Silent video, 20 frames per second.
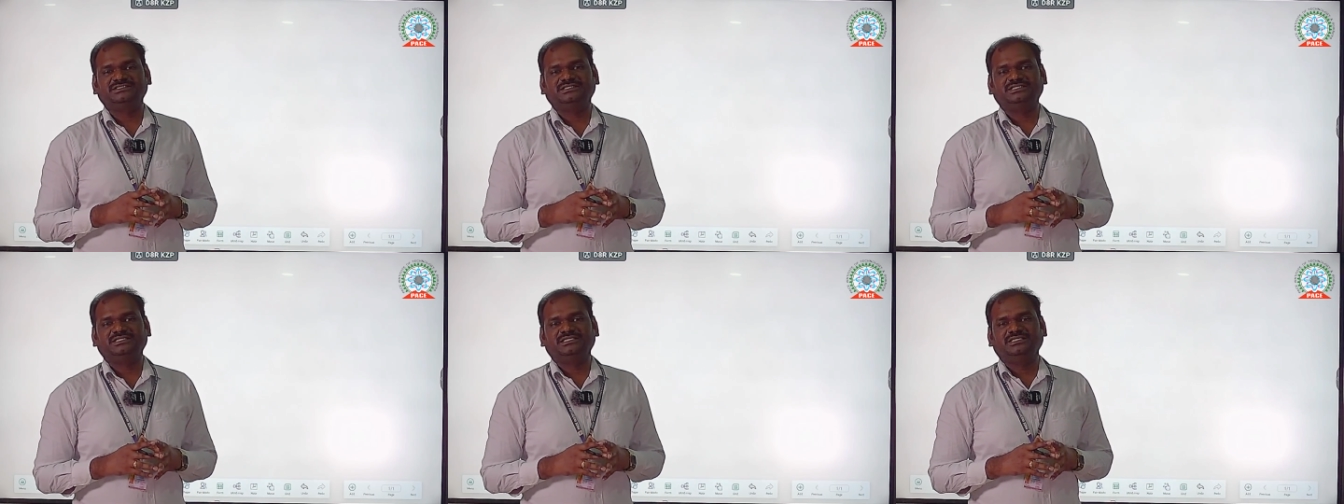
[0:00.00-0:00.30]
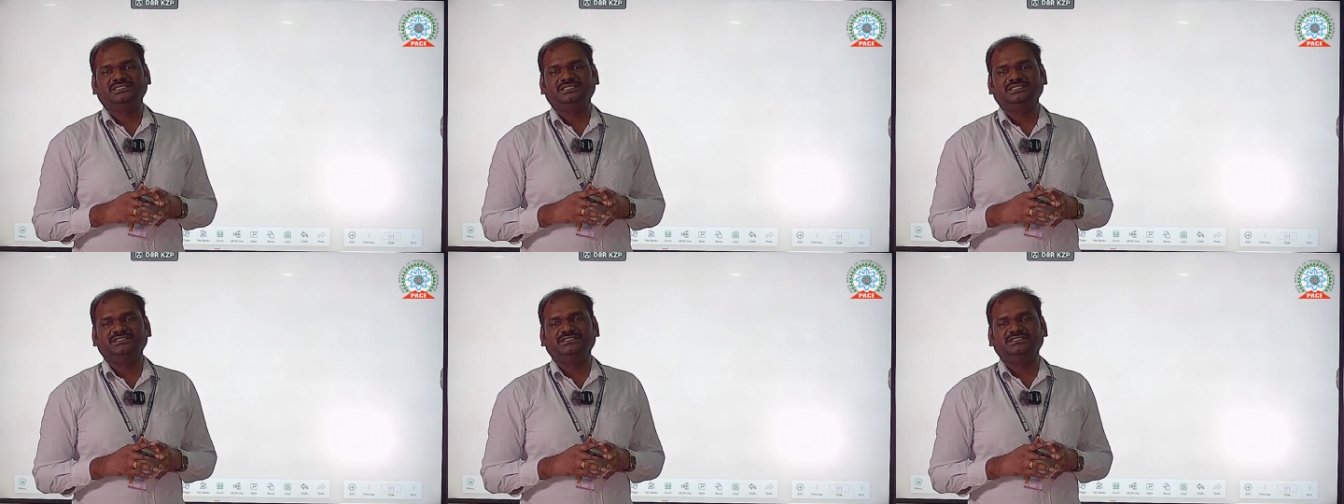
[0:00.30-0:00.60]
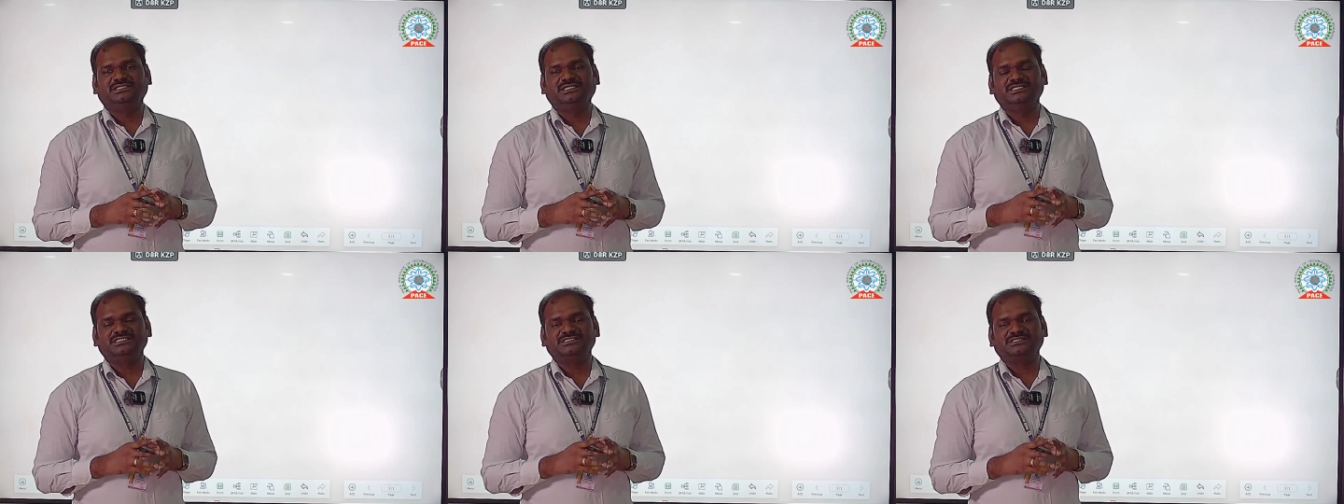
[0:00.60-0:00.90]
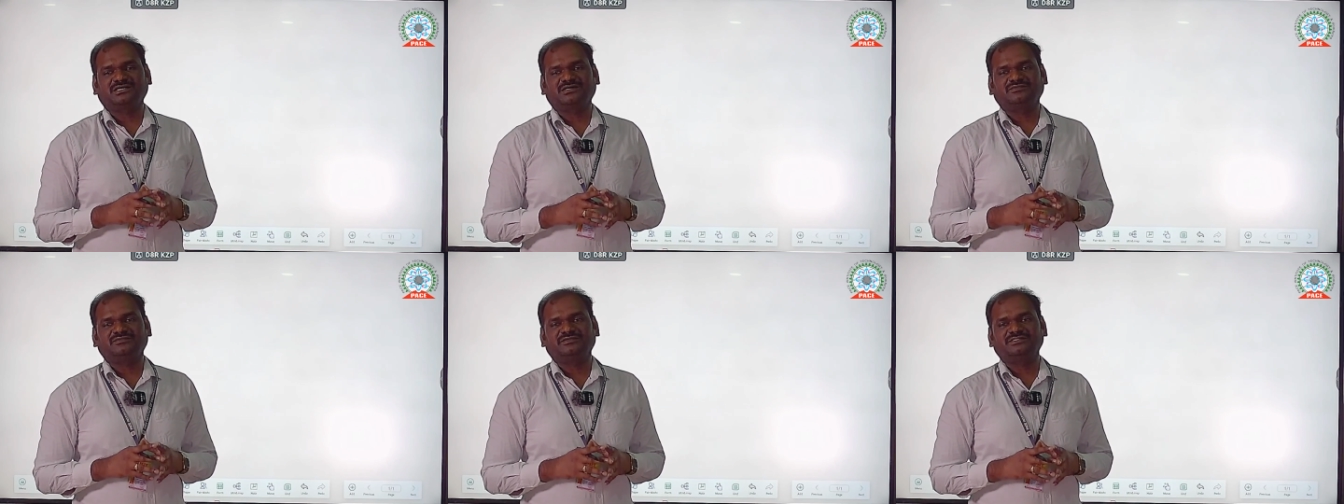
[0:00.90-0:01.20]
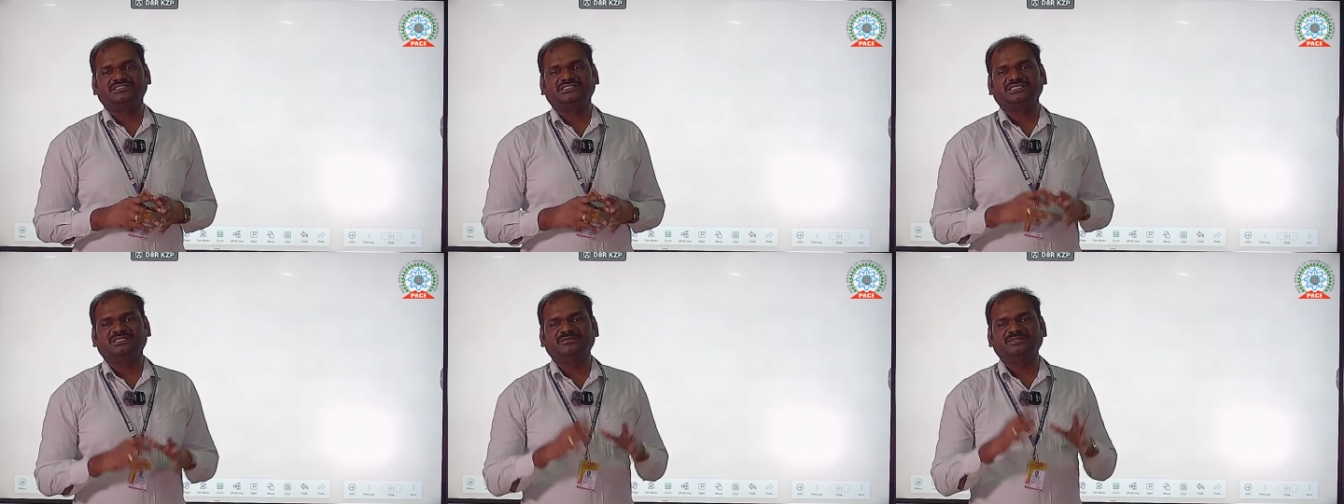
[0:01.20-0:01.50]
in case of
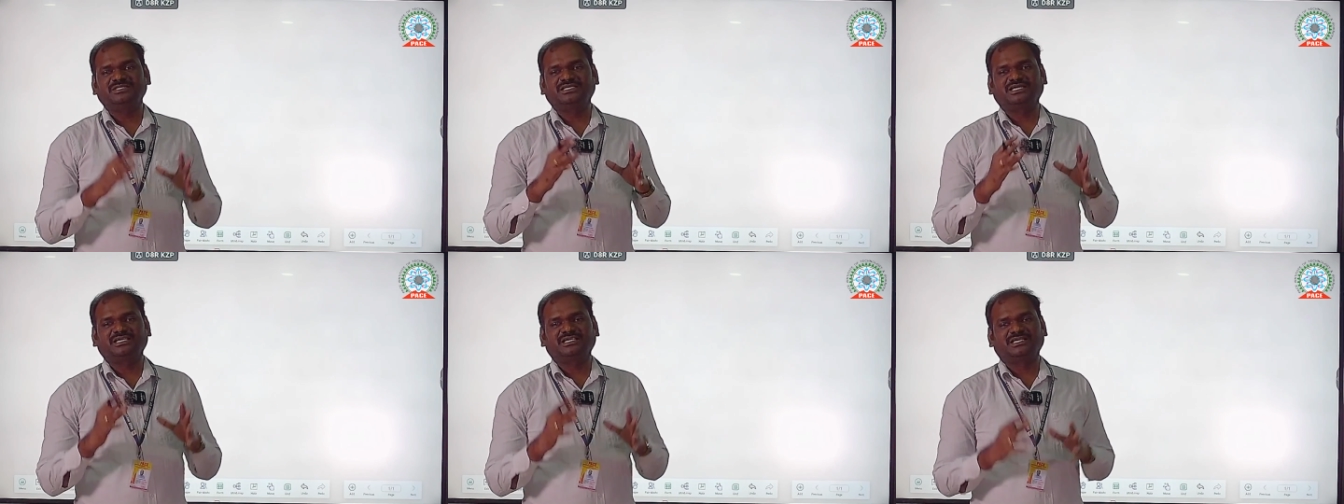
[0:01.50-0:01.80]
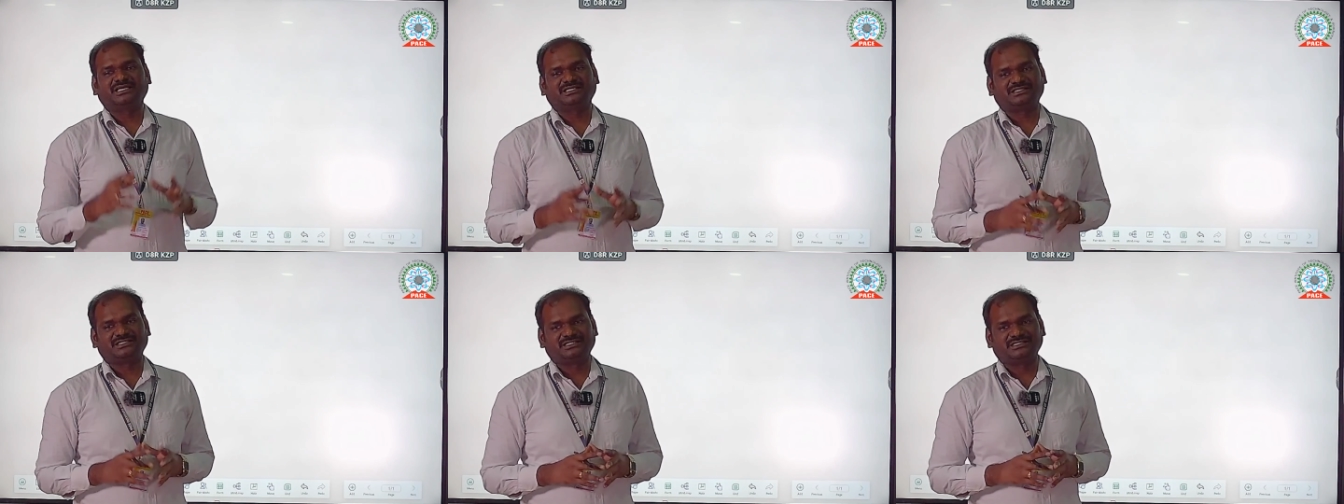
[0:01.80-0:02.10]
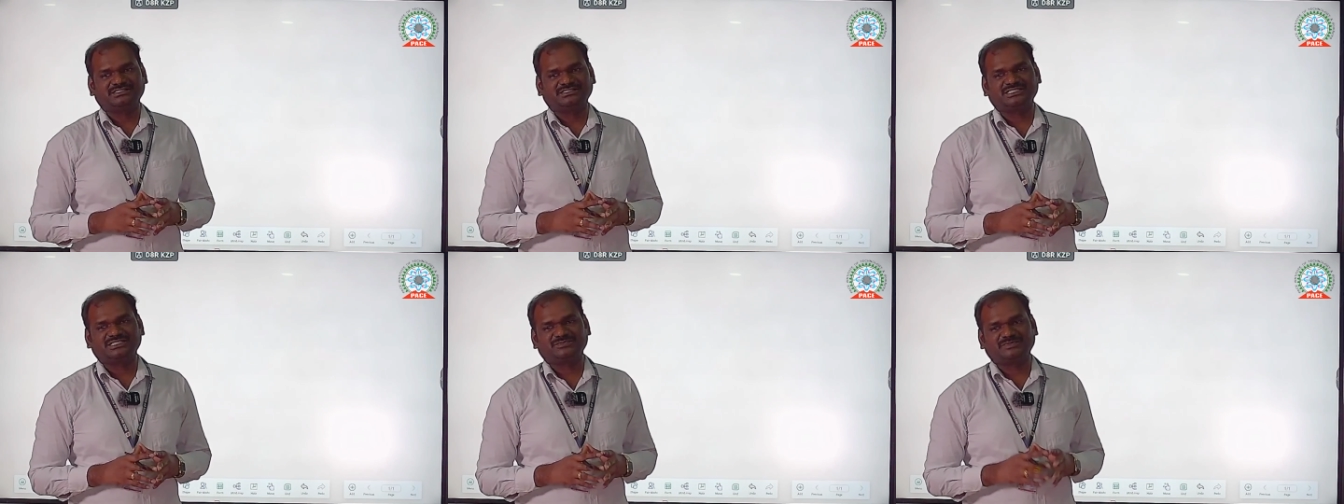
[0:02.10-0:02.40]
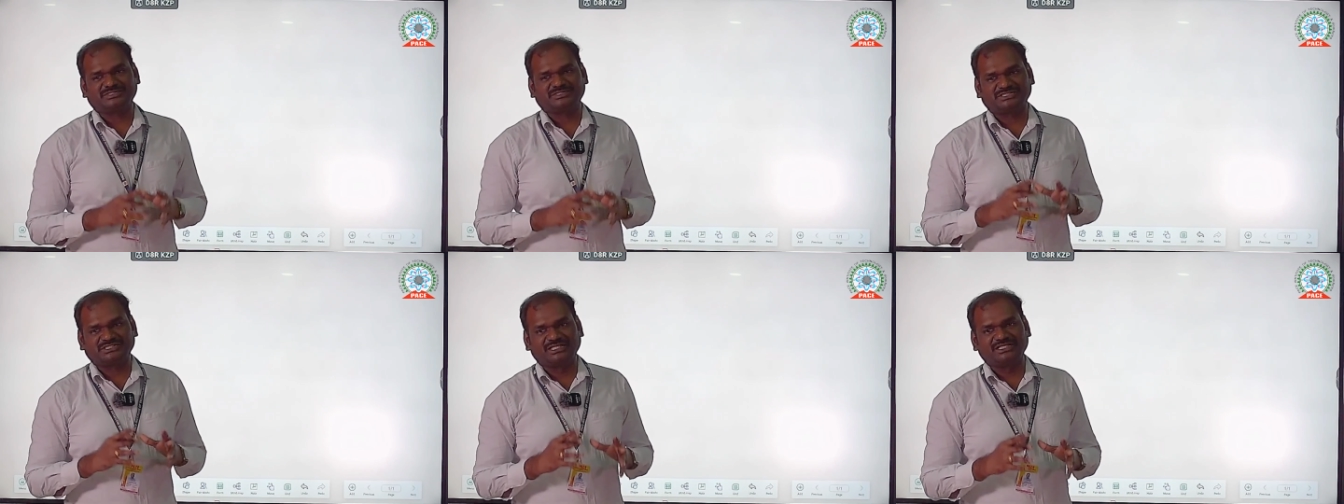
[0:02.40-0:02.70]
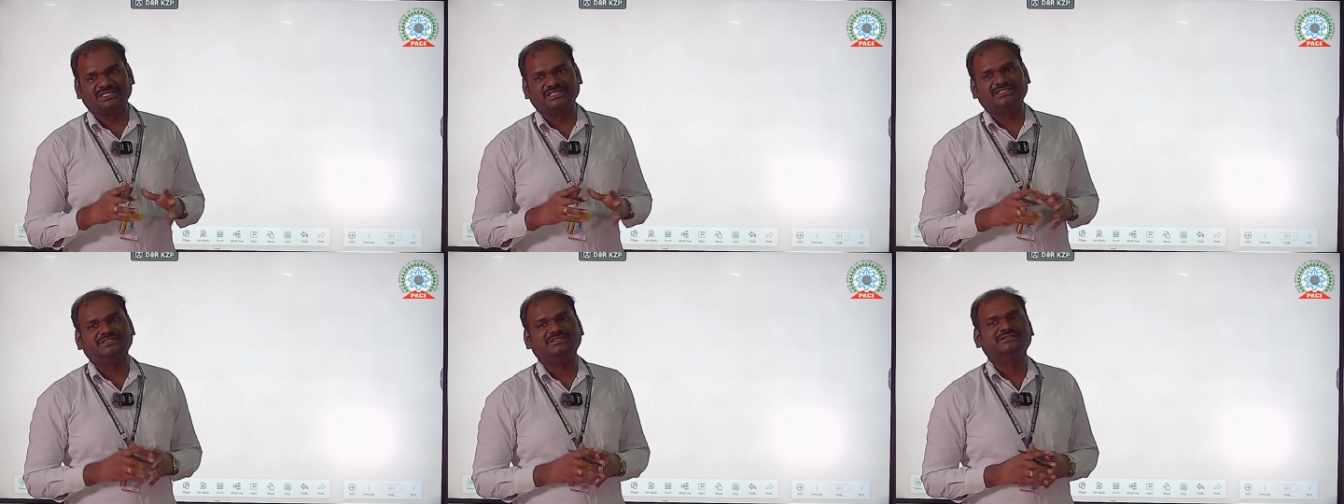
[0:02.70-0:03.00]
semiconductors,
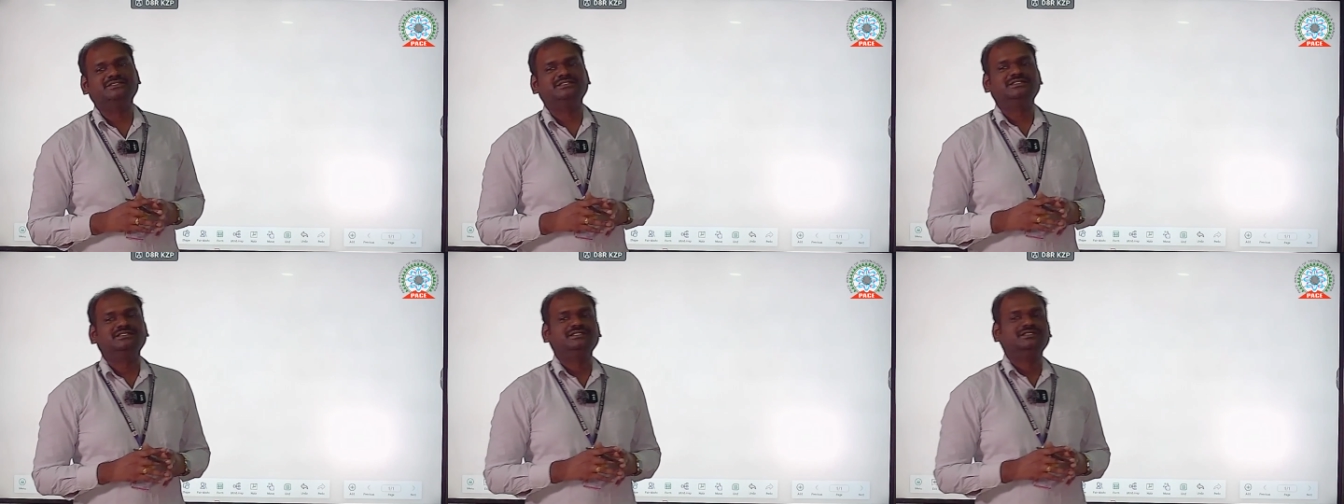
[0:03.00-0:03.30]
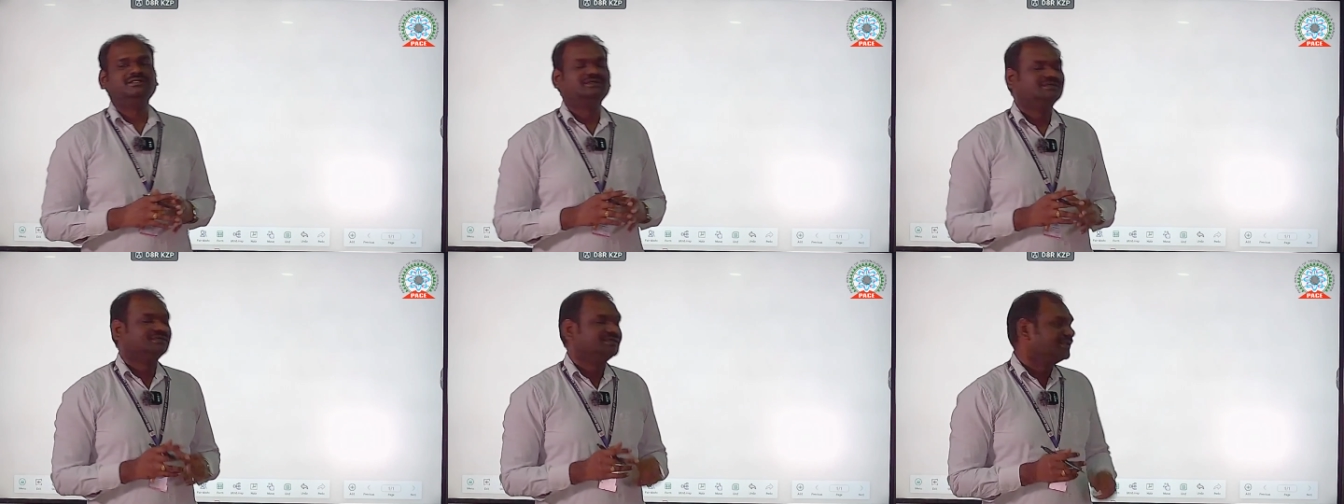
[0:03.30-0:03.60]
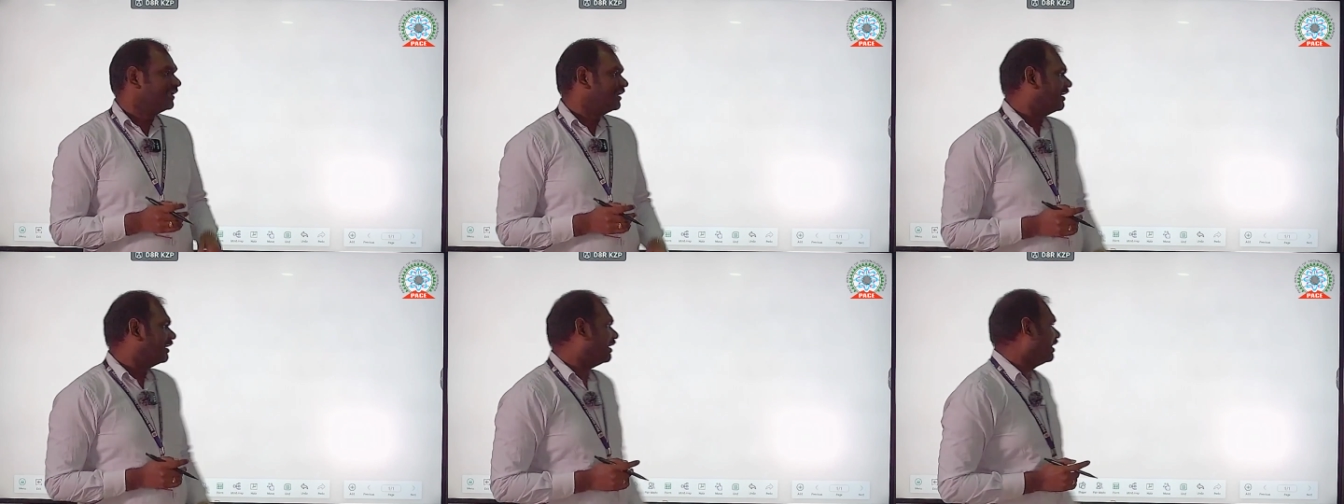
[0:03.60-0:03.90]
especially Hall